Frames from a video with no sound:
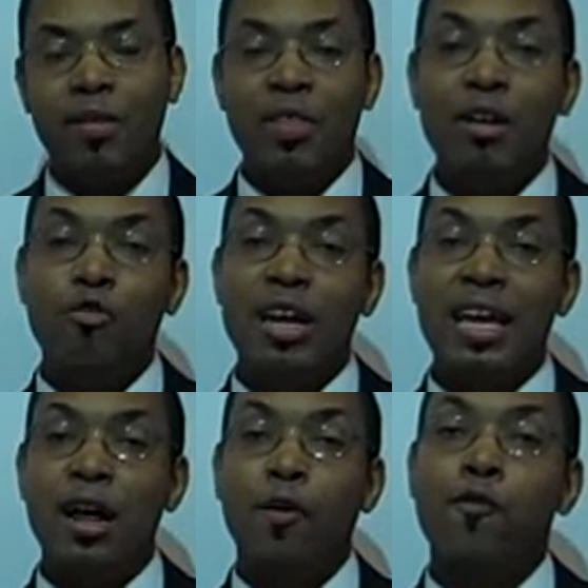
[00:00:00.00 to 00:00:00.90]
they
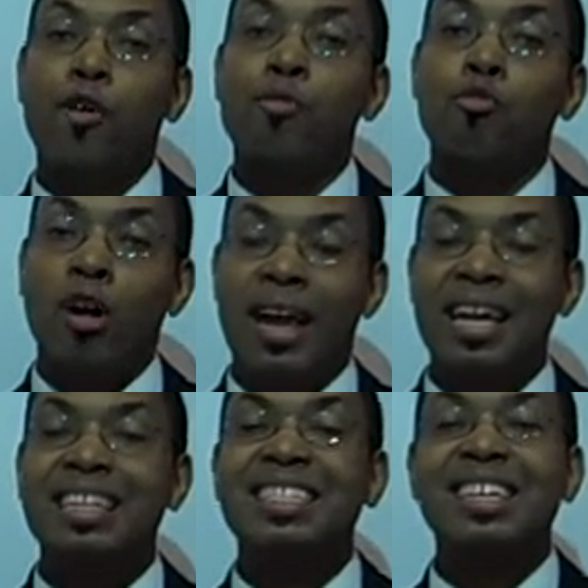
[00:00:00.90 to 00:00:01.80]
read from
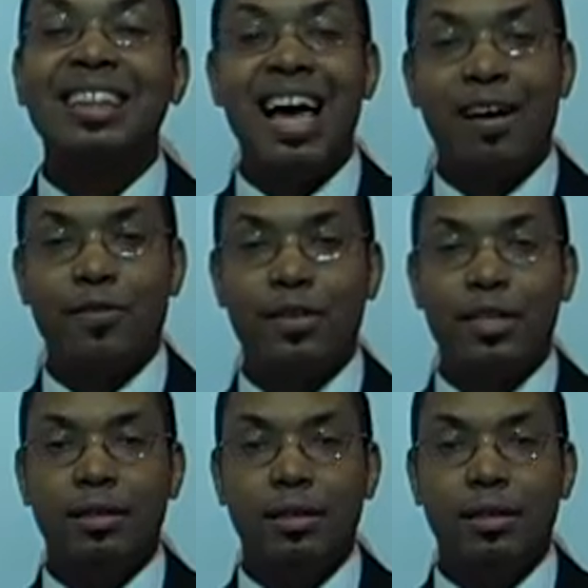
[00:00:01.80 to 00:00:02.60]
right to left.